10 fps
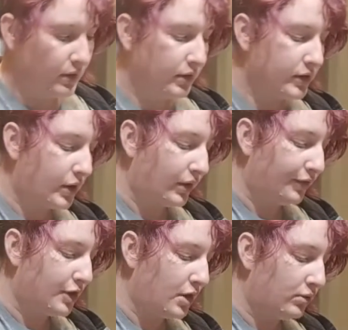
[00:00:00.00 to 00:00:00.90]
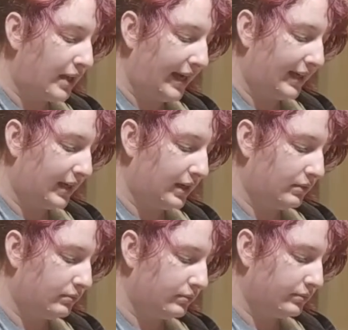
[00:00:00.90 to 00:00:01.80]
So if you don't like it
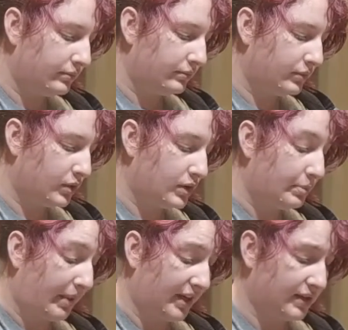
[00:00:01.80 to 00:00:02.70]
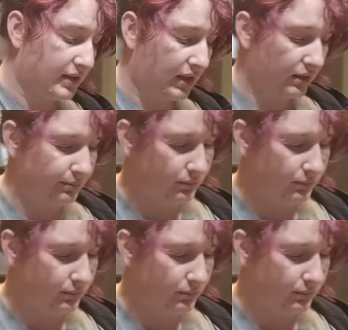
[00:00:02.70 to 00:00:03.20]
spicy,